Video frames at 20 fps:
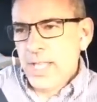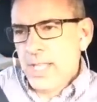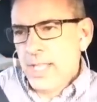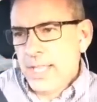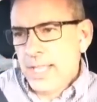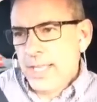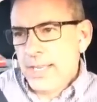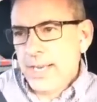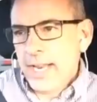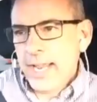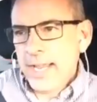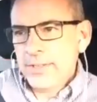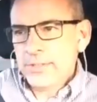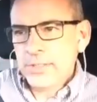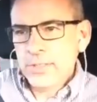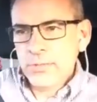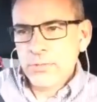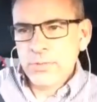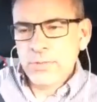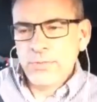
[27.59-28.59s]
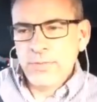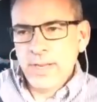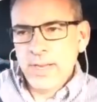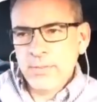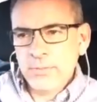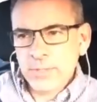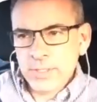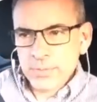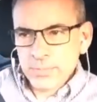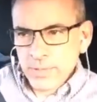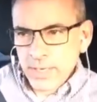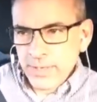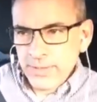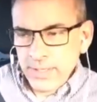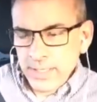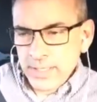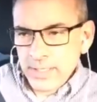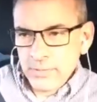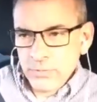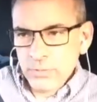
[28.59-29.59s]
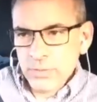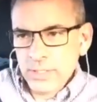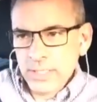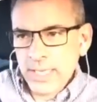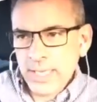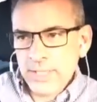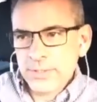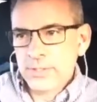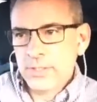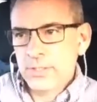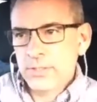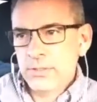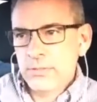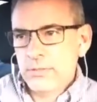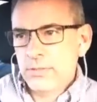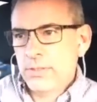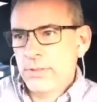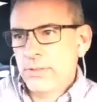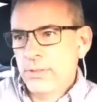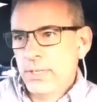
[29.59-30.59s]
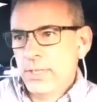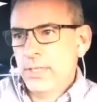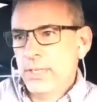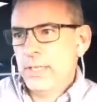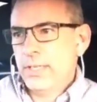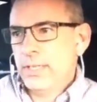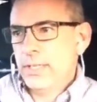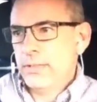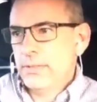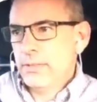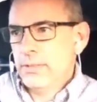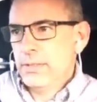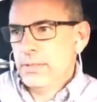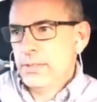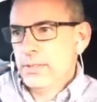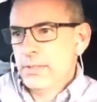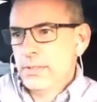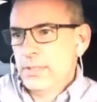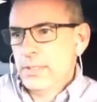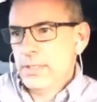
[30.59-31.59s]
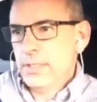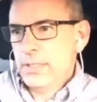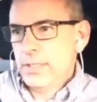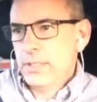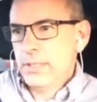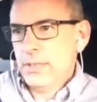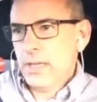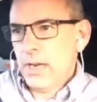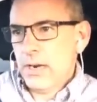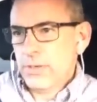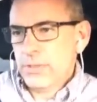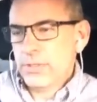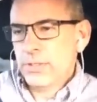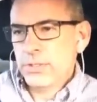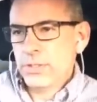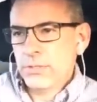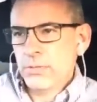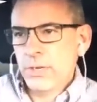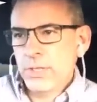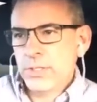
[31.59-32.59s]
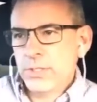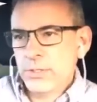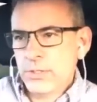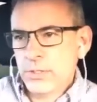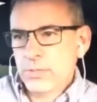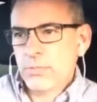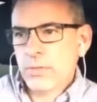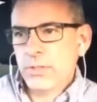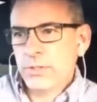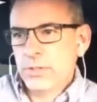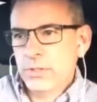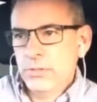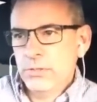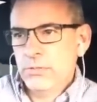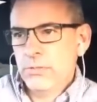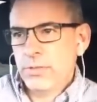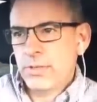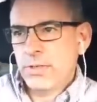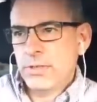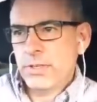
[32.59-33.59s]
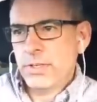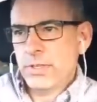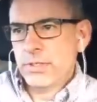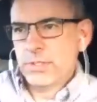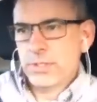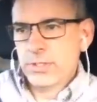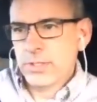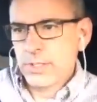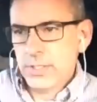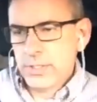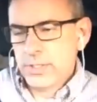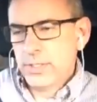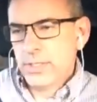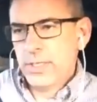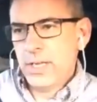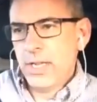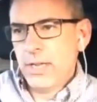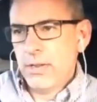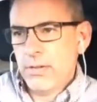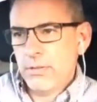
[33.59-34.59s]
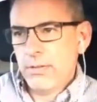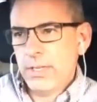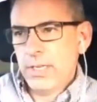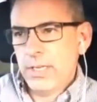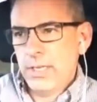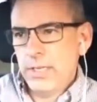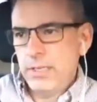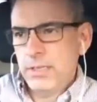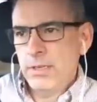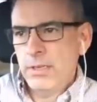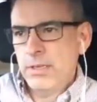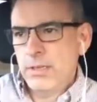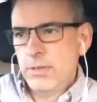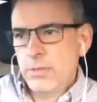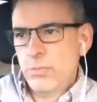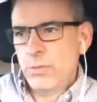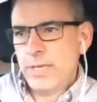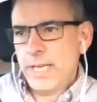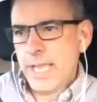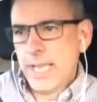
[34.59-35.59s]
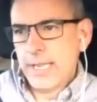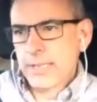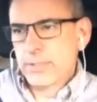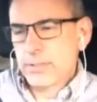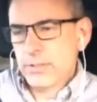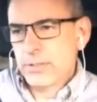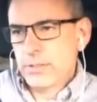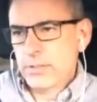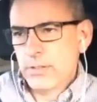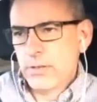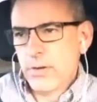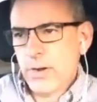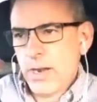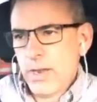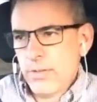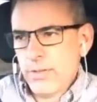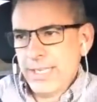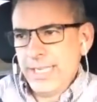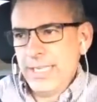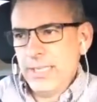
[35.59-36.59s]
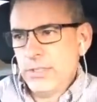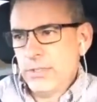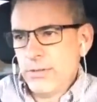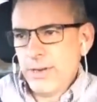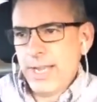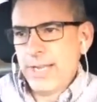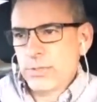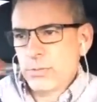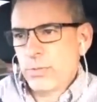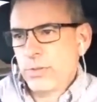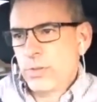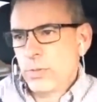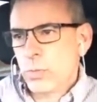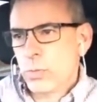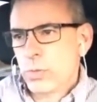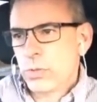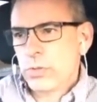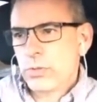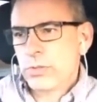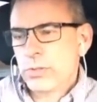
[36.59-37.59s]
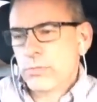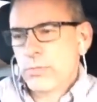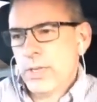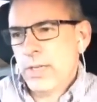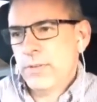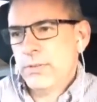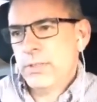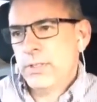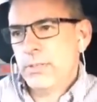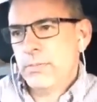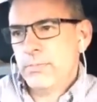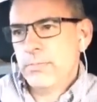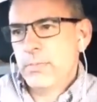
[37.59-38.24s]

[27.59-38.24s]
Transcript: and it has to do with families, but I think it really has to do with our situations as well too, with our narcissist and how they react and how they interact with the world around them.